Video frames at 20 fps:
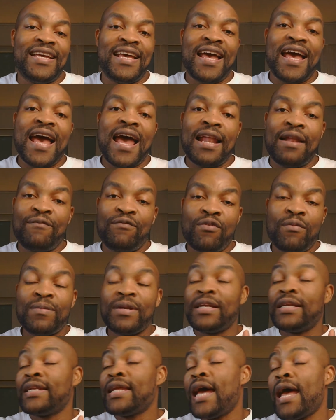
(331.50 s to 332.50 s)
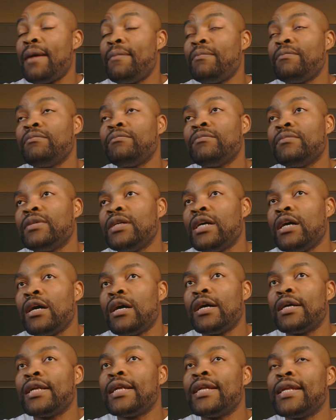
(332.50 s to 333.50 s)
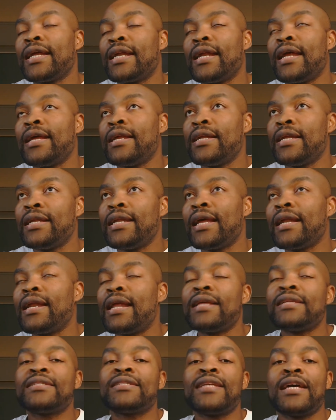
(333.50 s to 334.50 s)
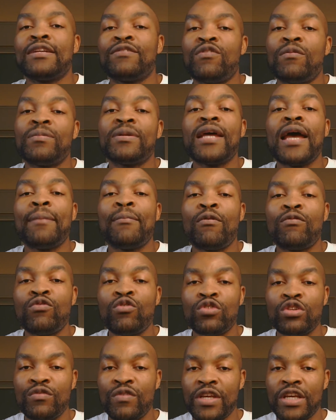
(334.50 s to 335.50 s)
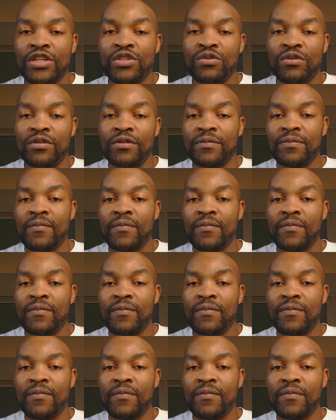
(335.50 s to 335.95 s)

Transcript: And from the time the deadline starts from time of notification.